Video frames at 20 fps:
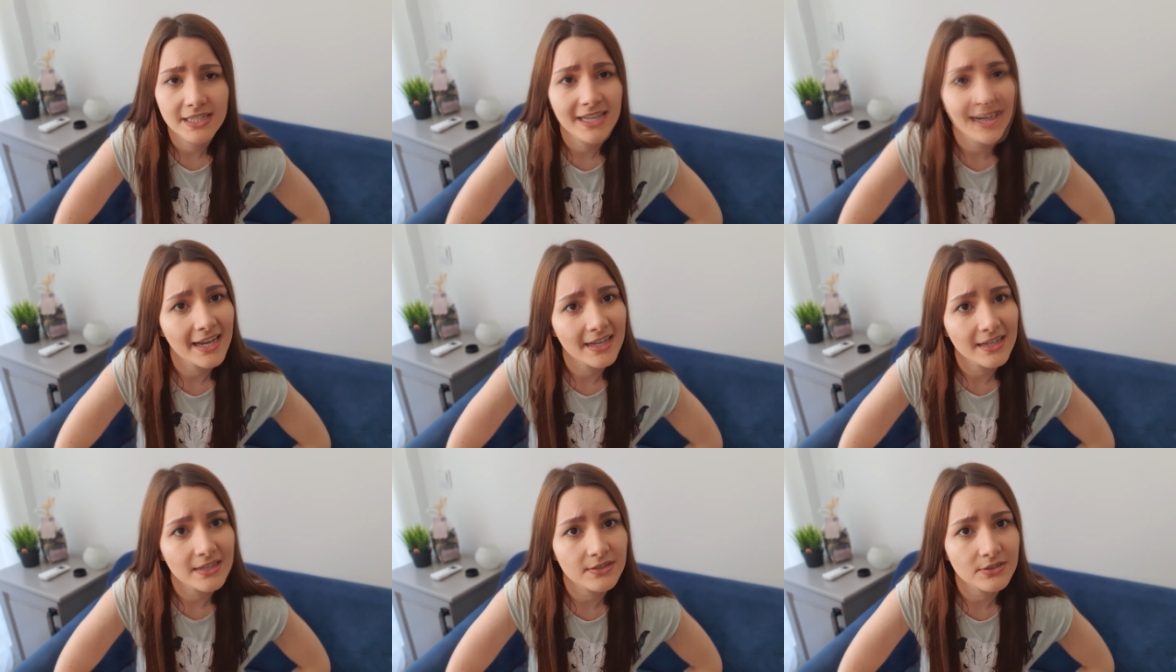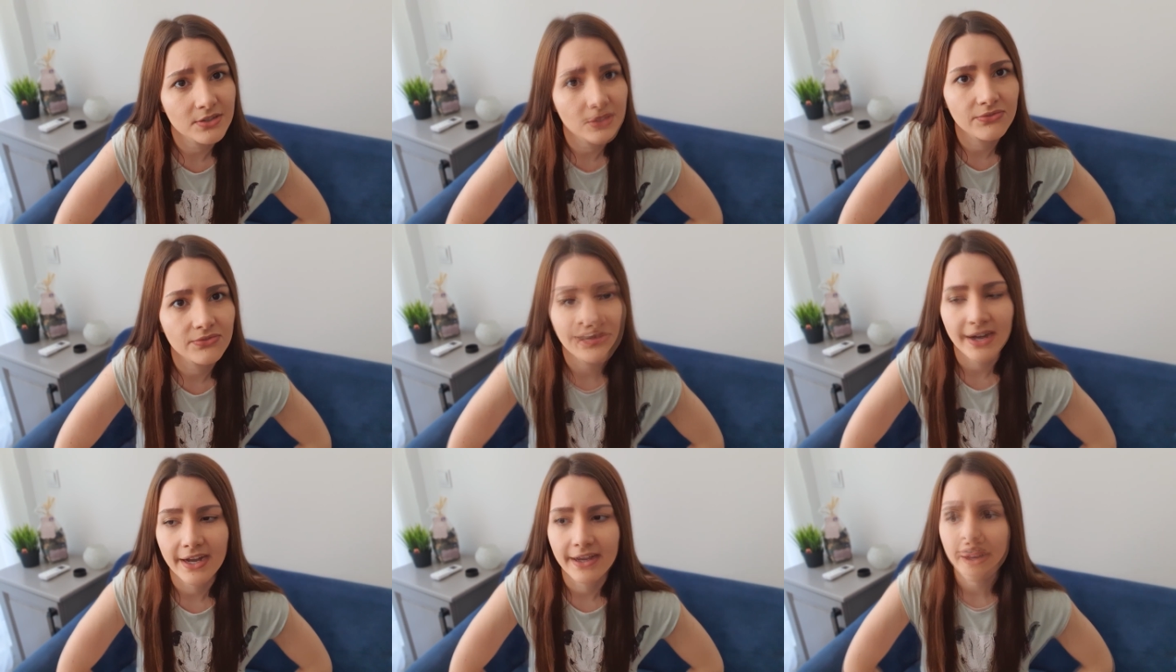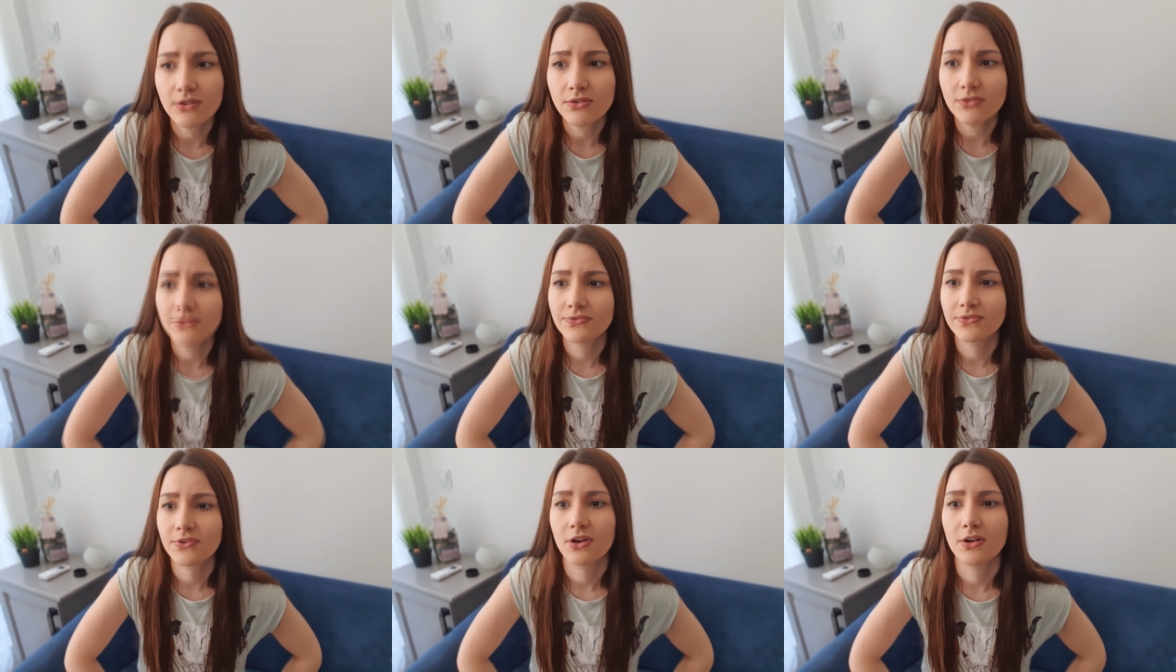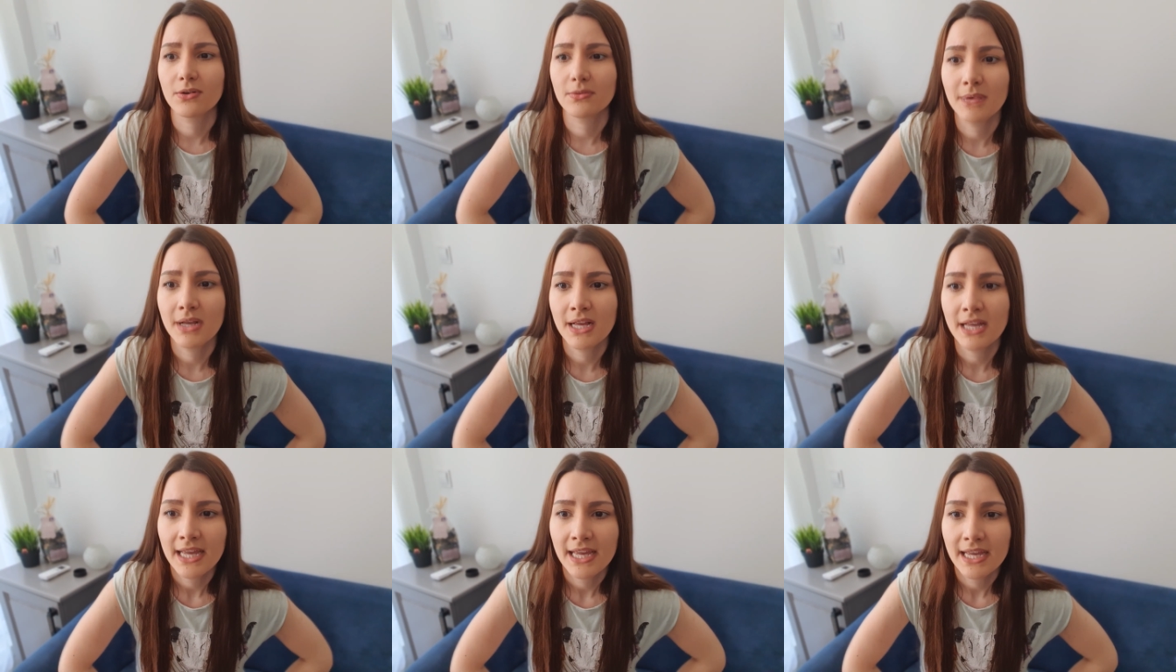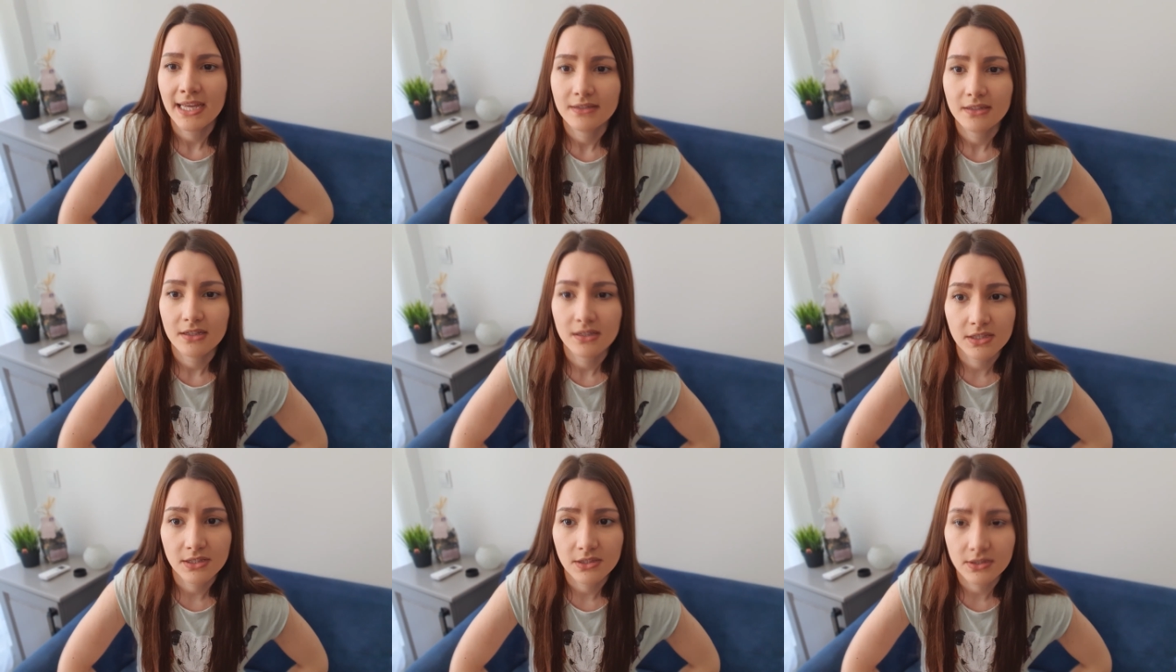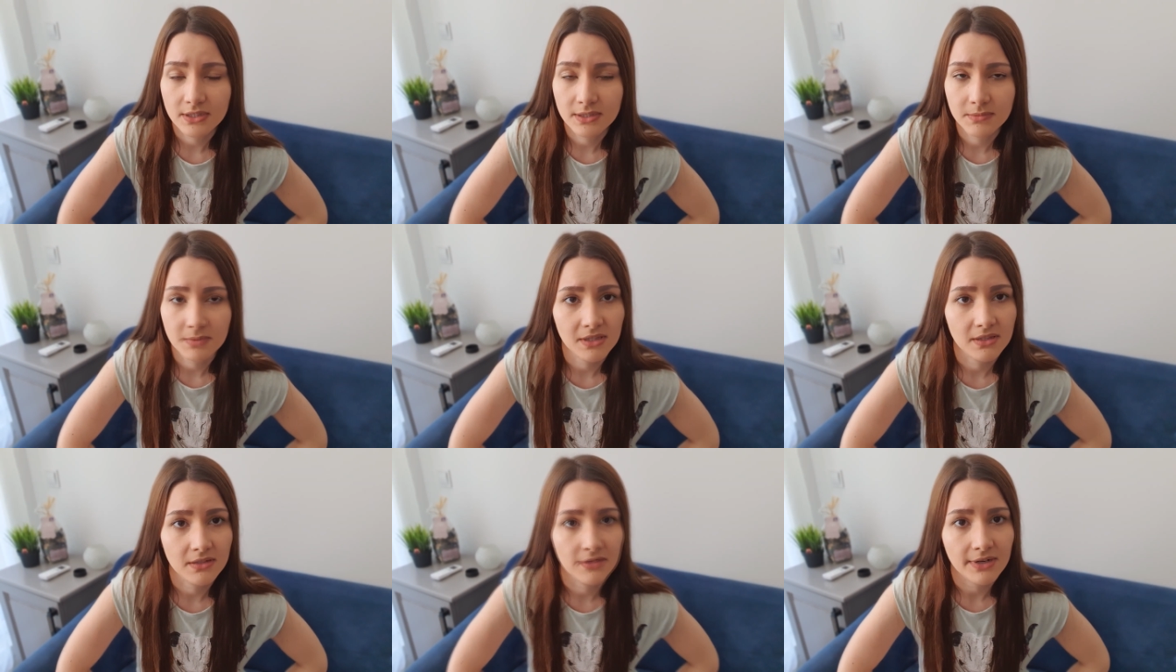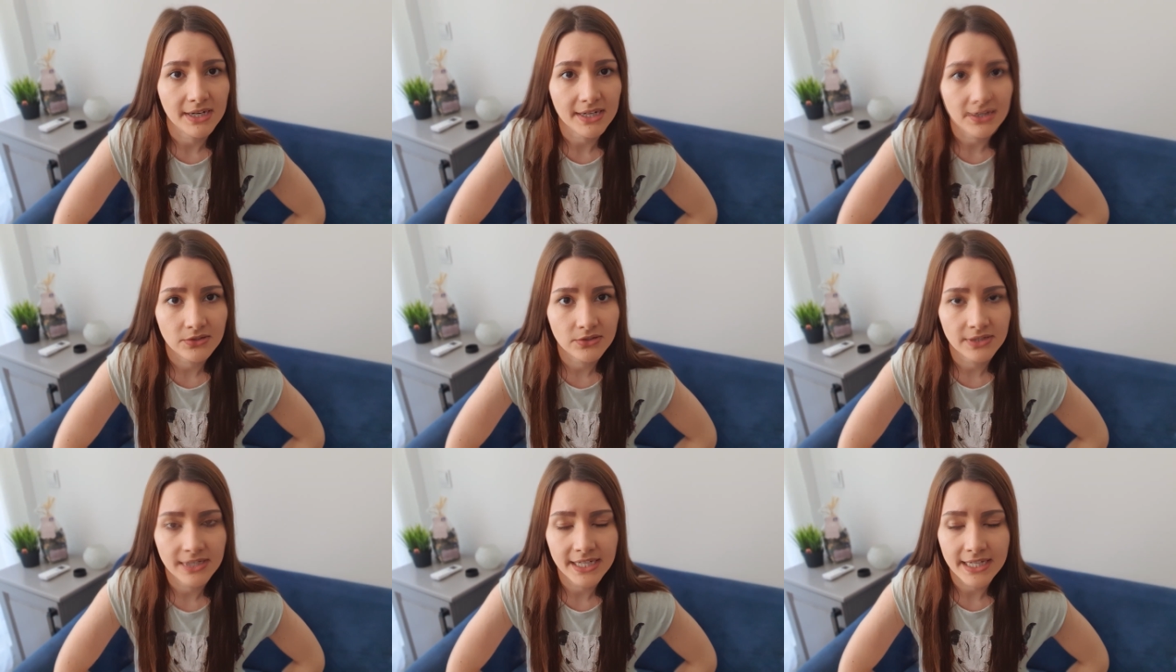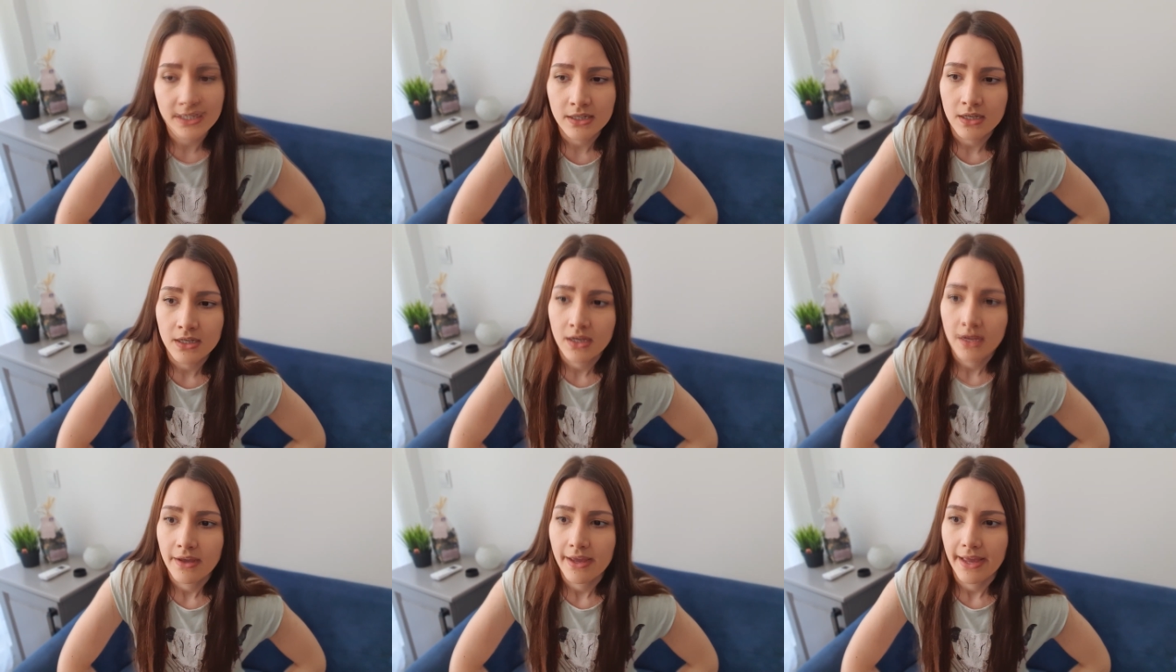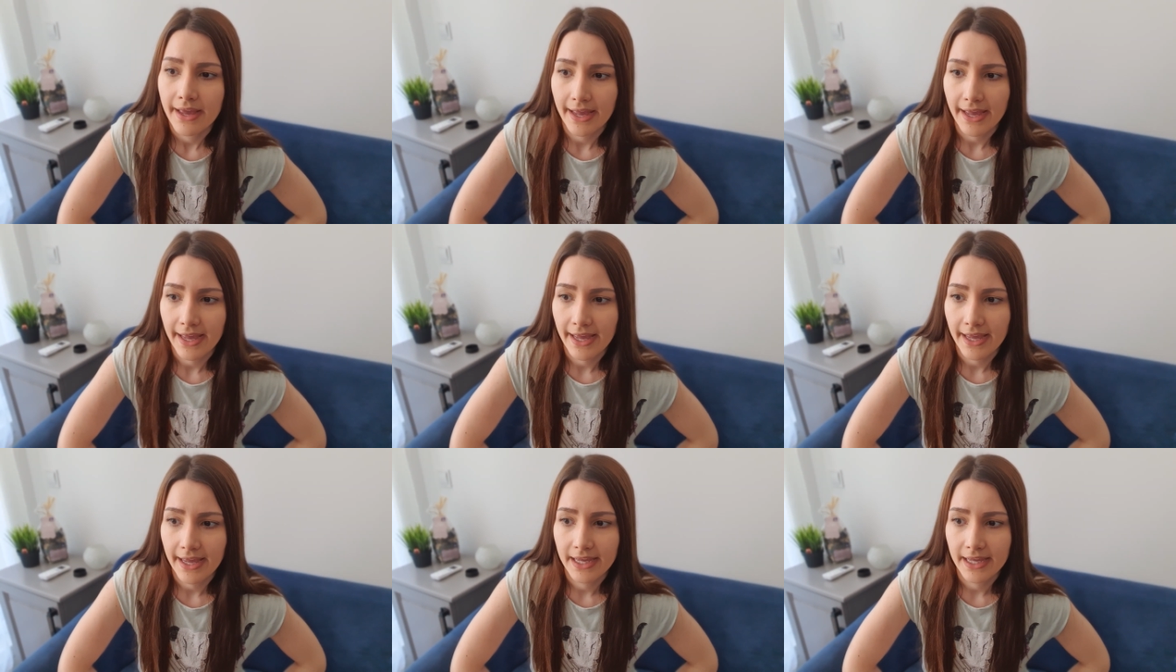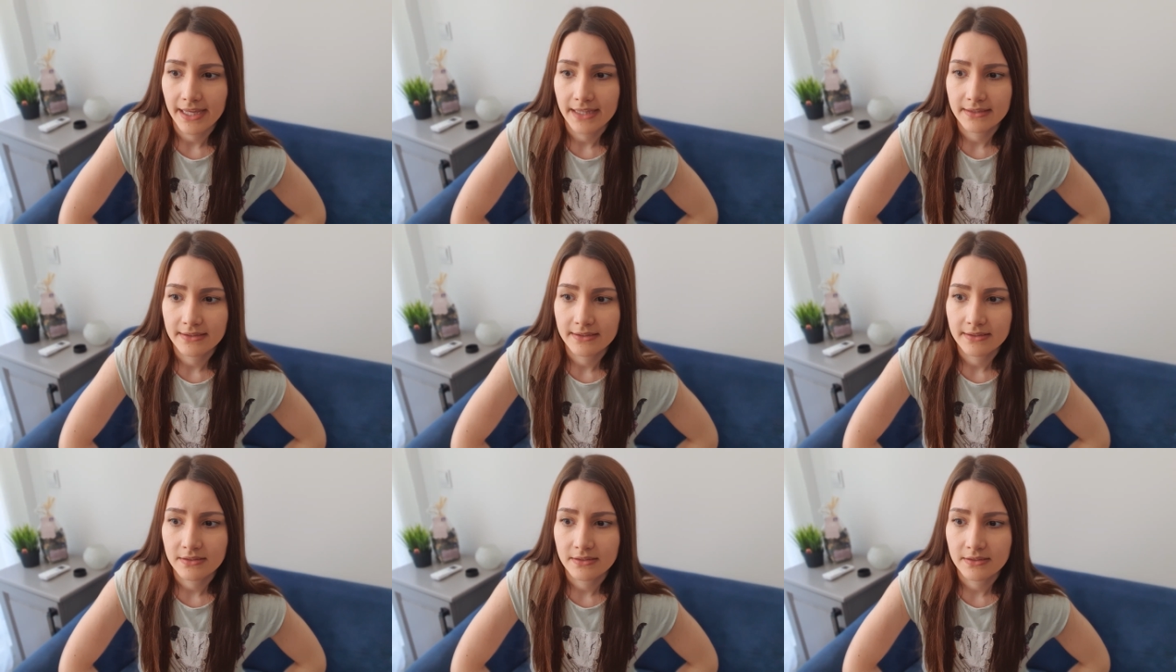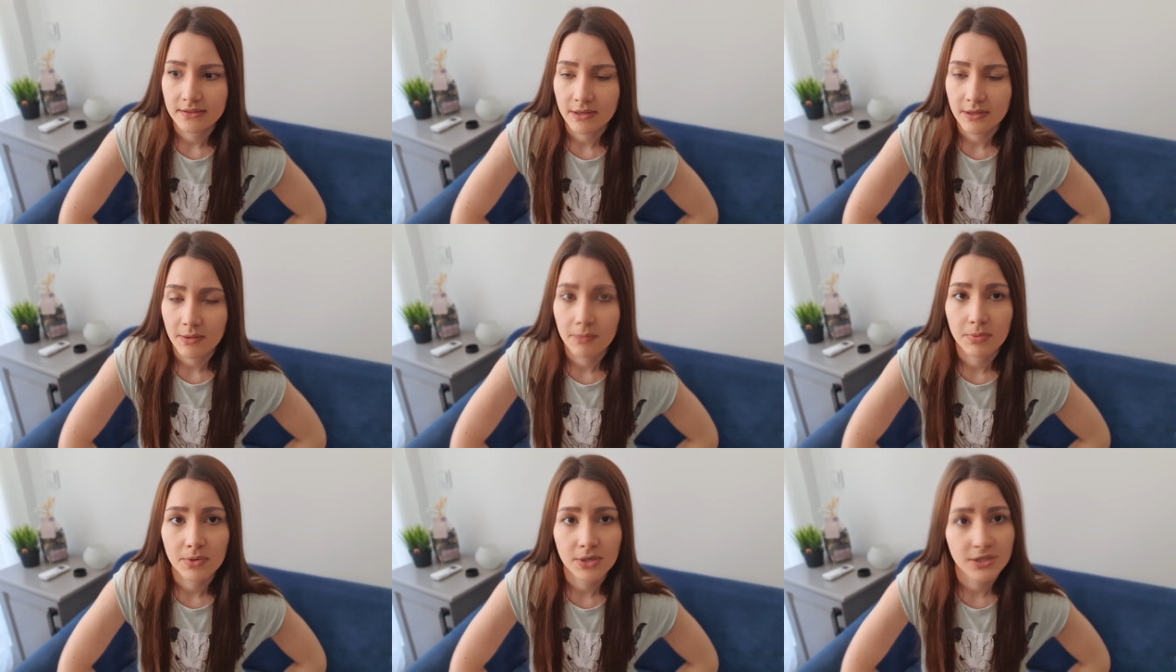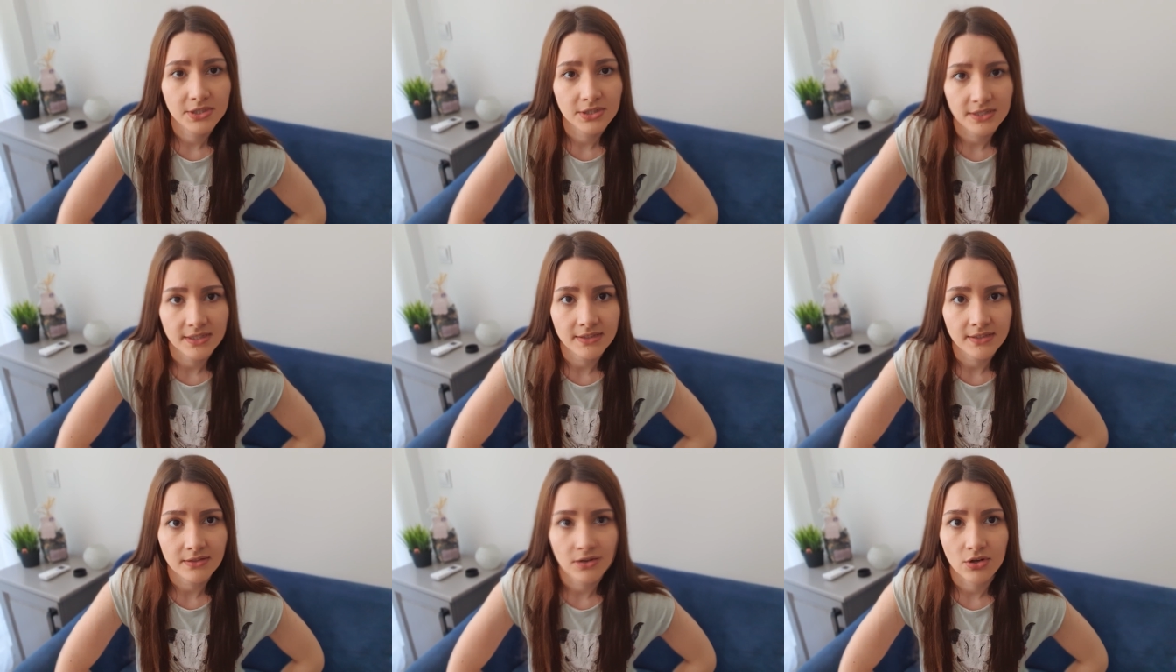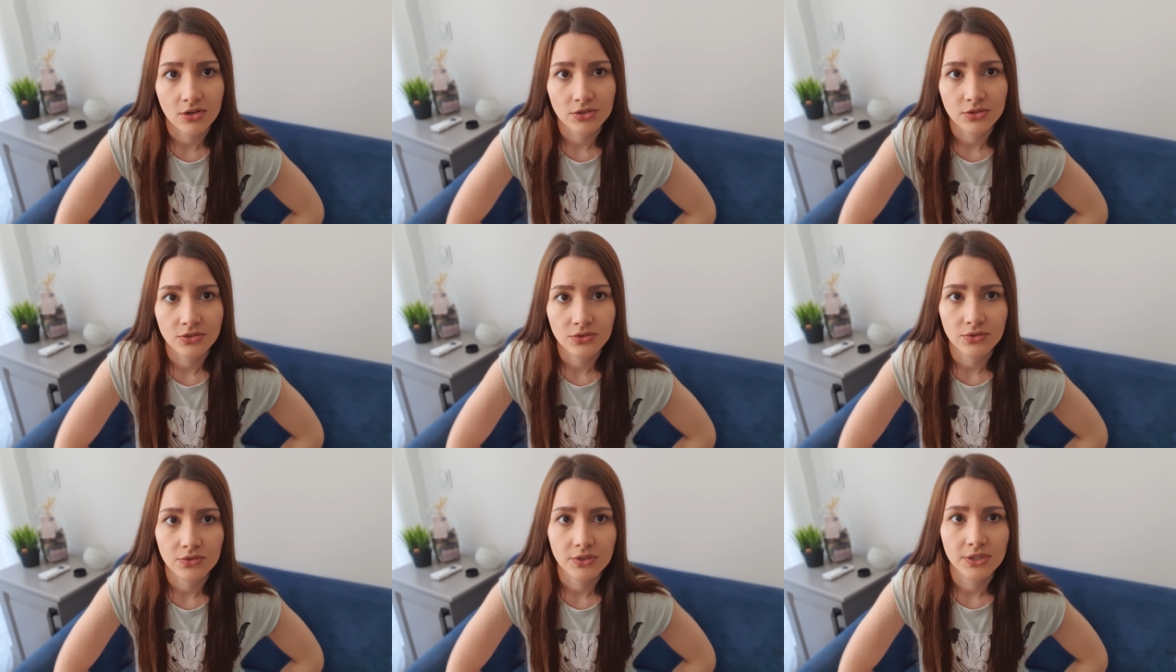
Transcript: ISO file from the Linux Mint directory and burnt it onto a